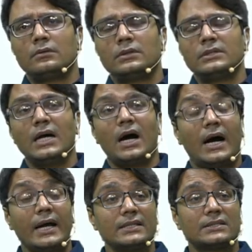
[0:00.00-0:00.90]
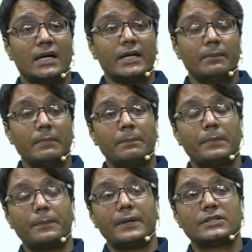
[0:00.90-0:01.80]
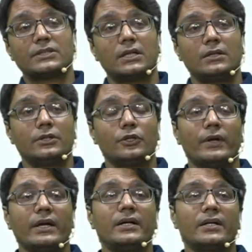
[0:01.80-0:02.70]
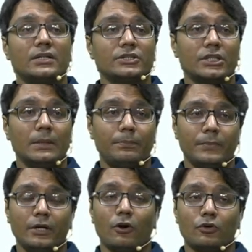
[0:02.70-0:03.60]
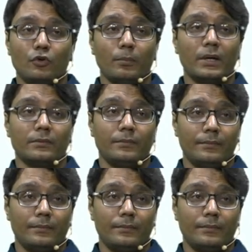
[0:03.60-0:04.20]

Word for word: Yeah, I started my preparation during internship in October.